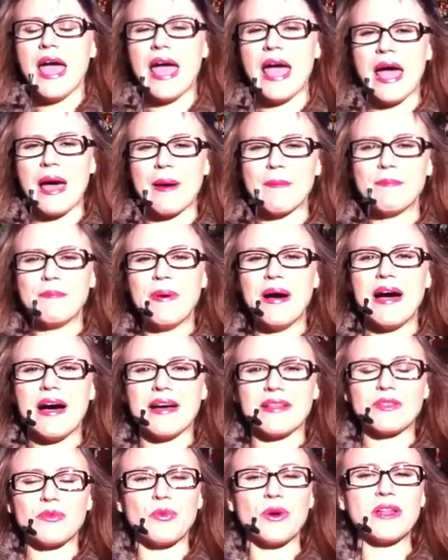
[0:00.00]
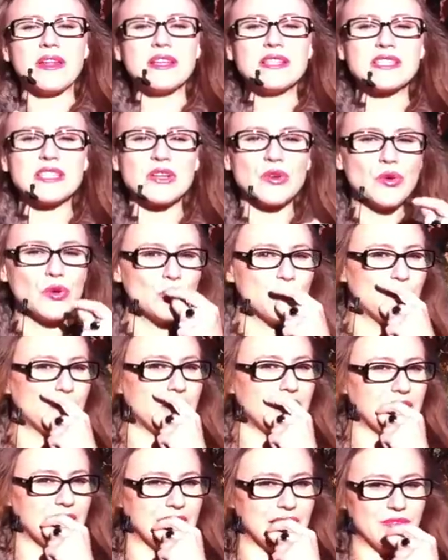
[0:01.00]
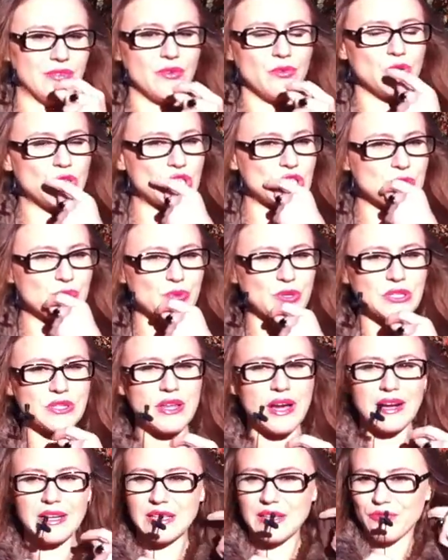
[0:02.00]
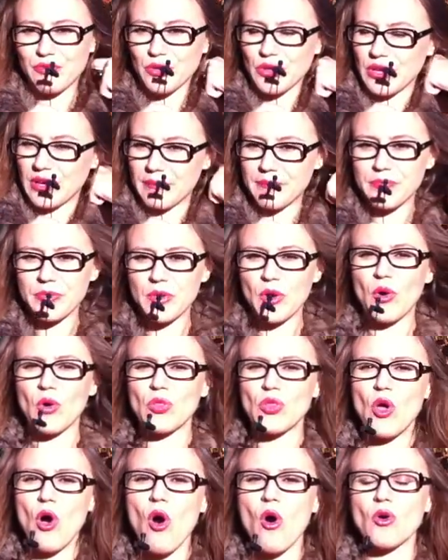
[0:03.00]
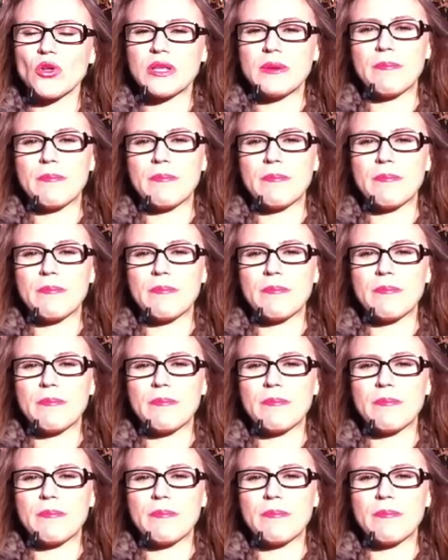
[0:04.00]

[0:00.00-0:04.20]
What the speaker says: But whether it's a good belief, which is productive for them or no,